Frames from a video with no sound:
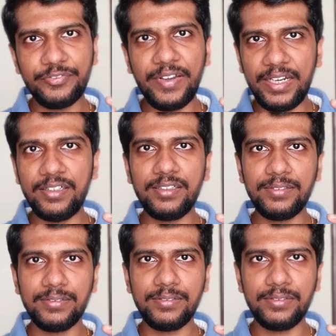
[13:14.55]
fat
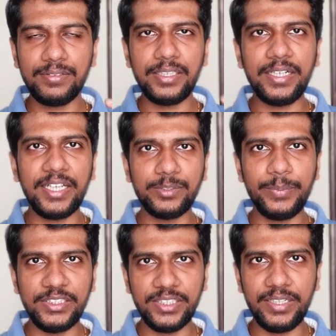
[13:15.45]
that has
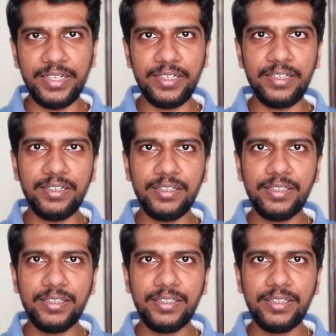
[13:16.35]
been generated